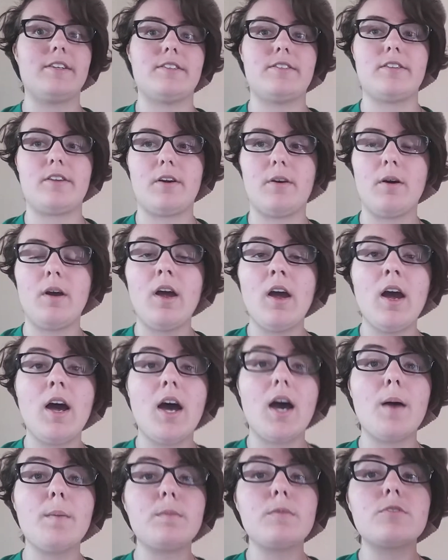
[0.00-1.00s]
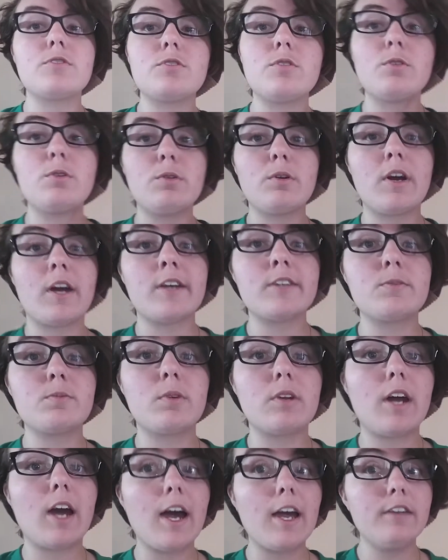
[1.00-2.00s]
So I'm going to show you guys
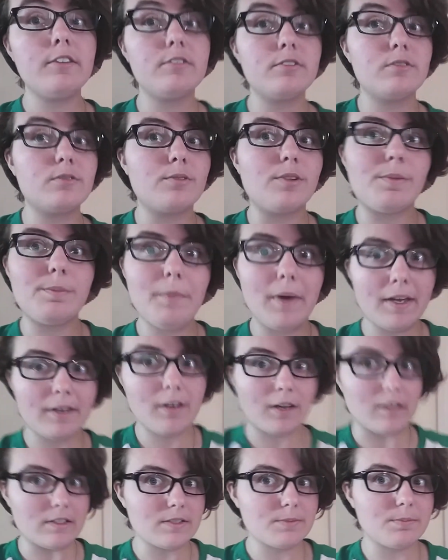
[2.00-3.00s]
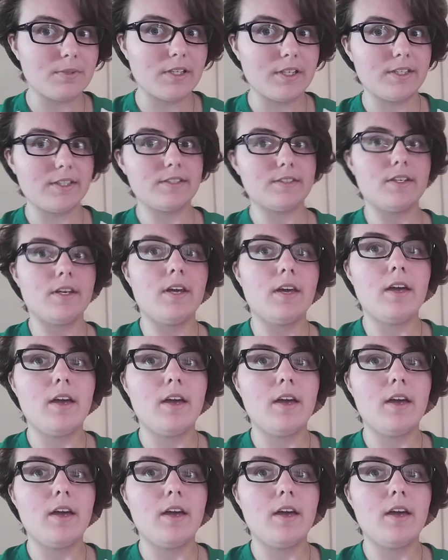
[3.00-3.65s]
what I do with my cosplays,